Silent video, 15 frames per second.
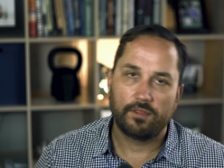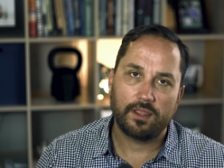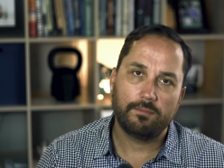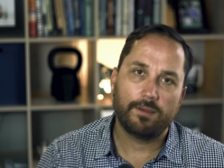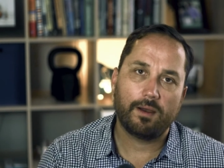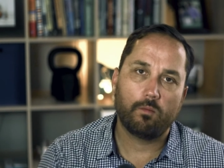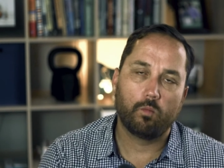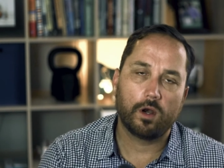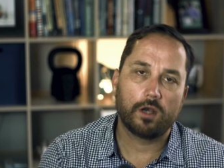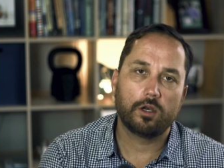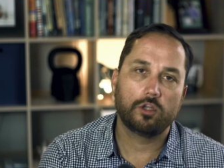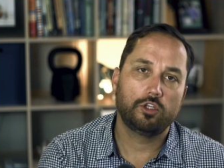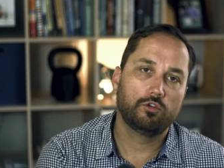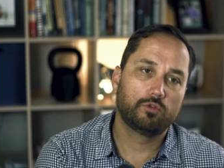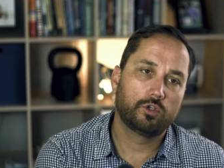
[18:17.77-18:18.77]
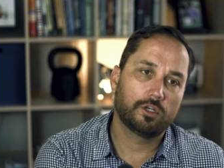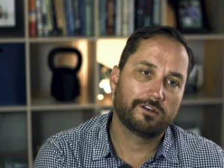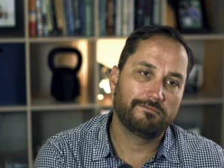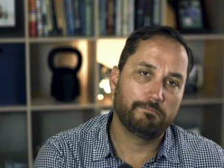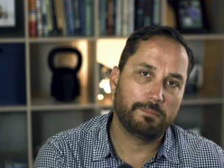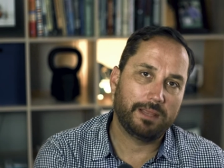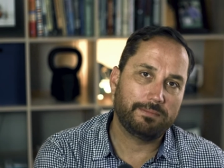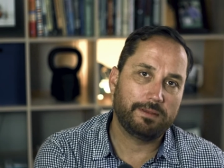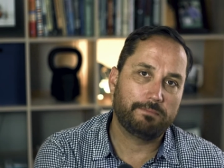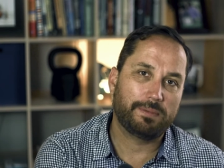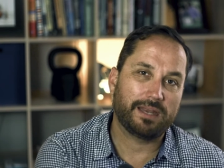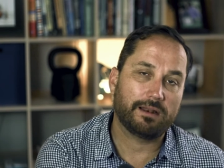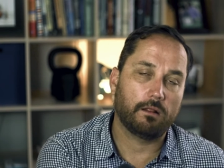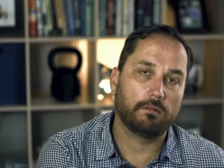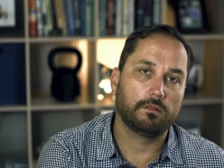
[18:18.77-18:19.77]
think about where you could have maybe
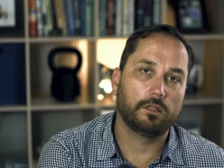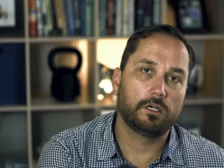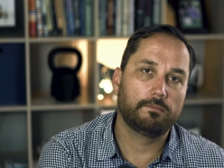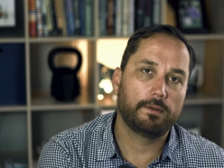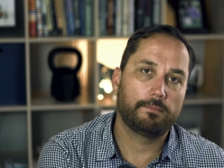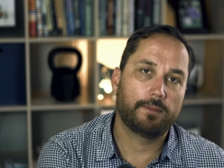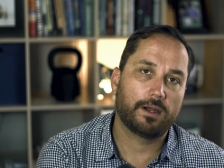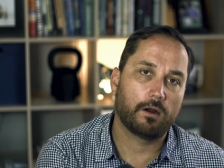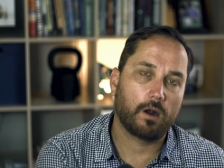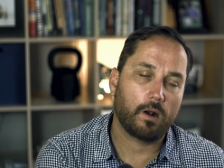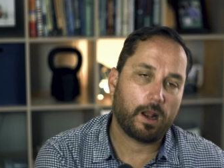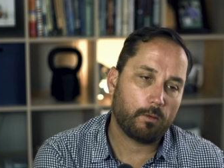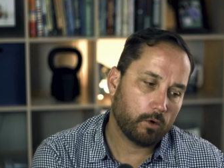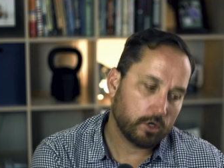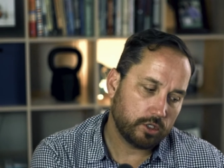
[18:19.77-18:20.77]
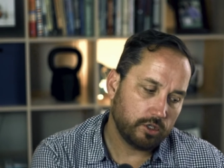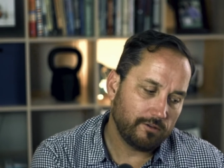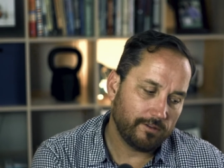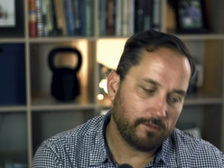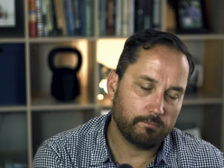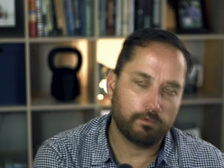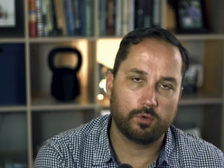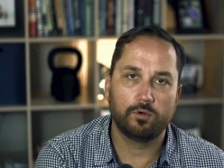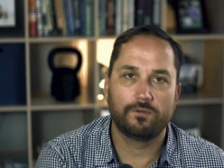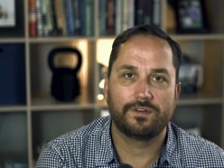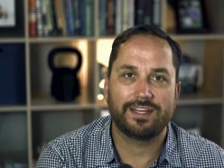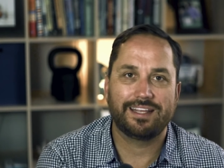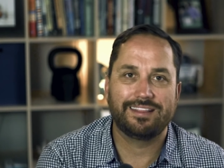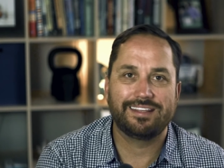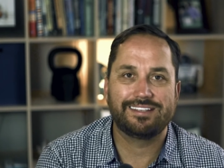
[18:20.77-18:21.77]
been a little bit better. Where could you be
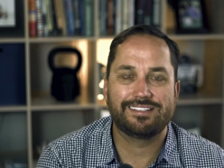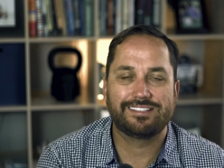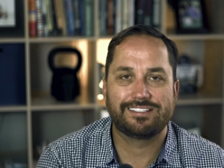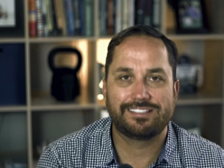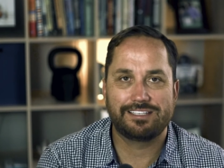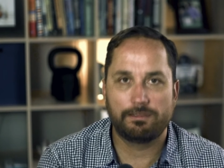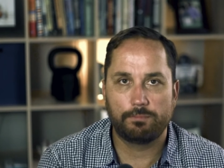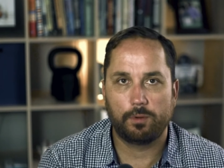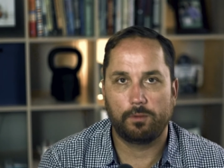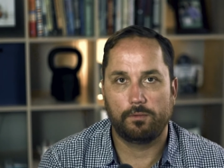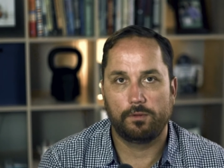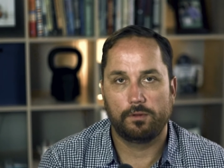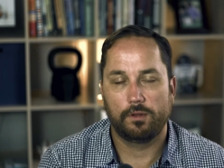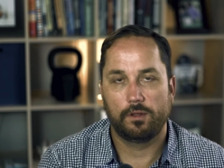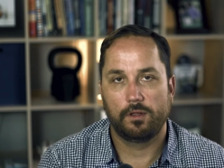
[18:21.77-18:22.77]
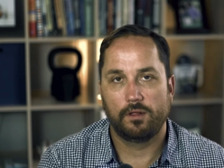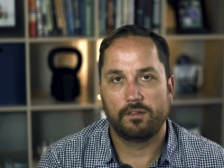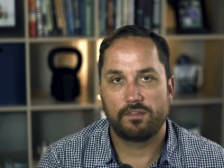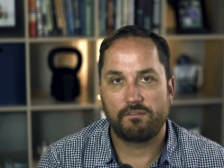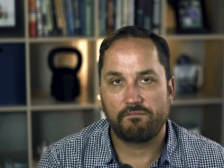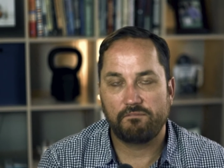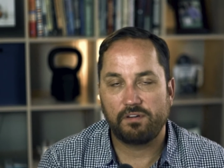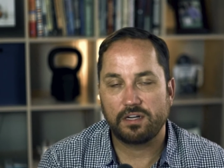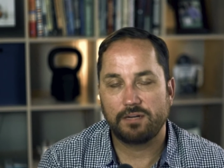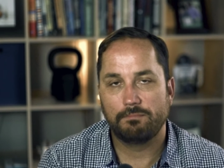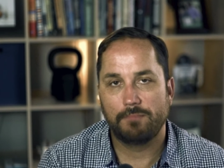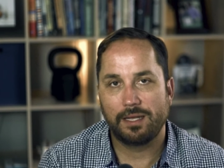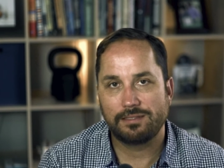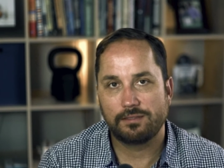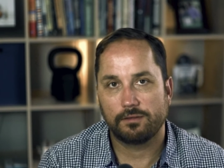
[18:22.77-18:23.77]
improved in the simple, the
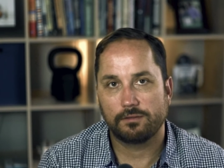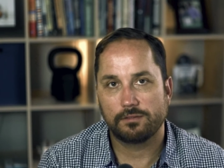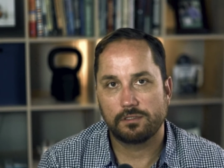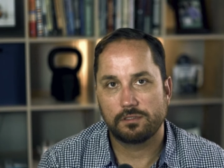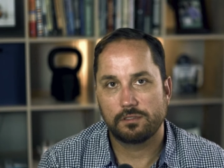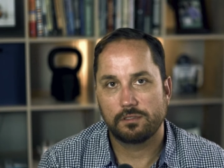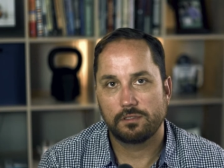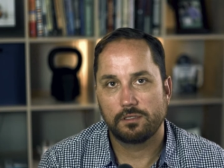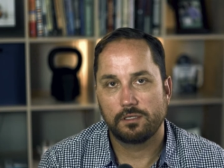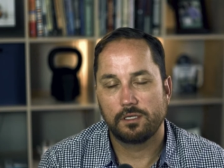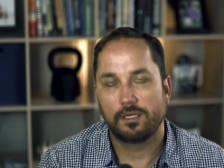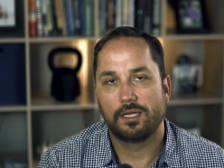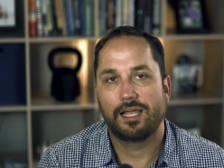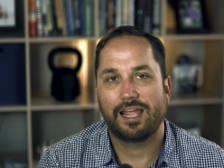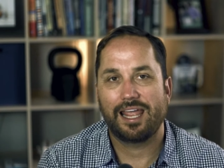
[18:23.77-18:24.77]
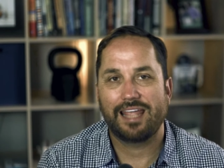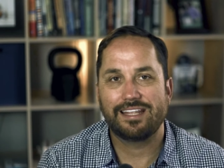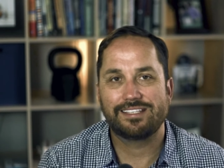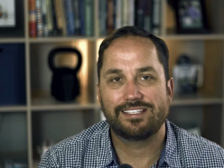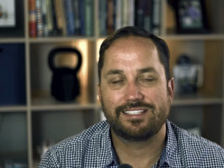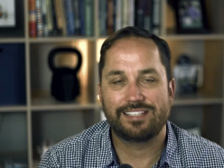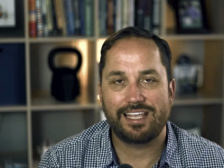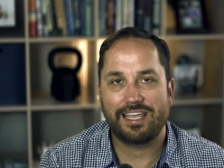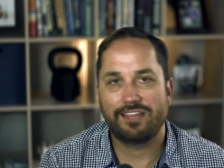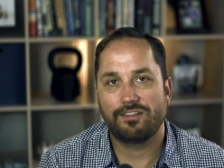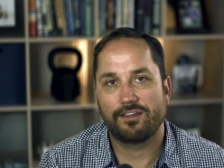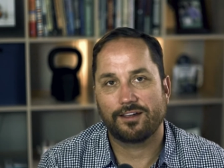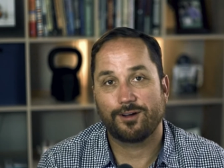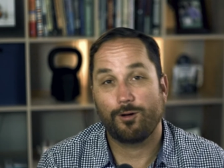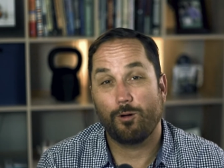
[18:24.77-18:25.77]
fundamentals, and stay
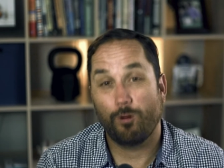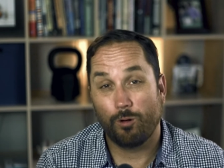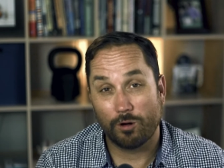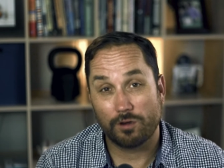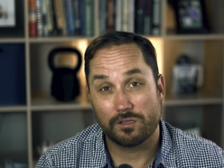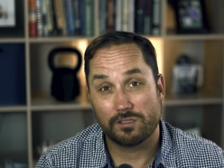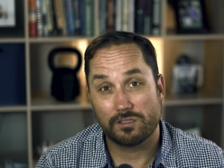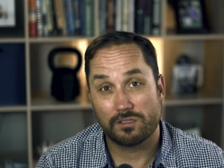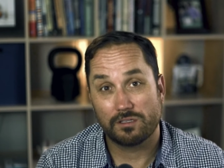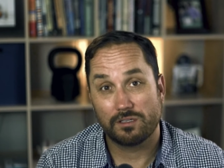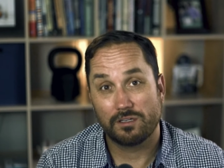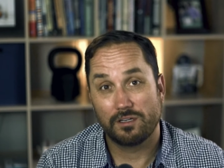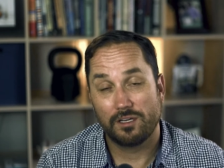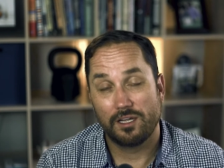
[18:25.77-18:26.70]
the course?